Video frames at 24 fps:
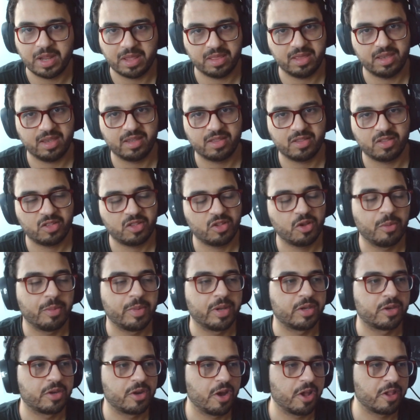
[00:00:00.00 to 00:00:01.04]
many things, so
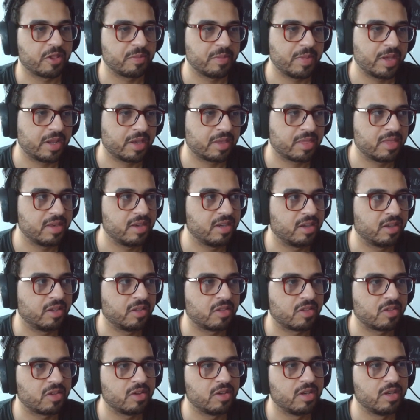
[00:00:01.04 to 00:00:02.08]
many cosmetic
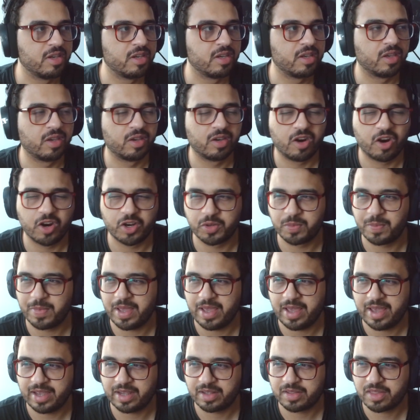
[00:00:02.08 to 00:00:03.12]
things,
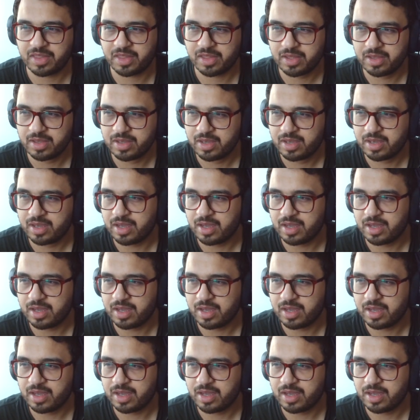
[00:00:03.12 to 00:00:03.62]
hardbacks,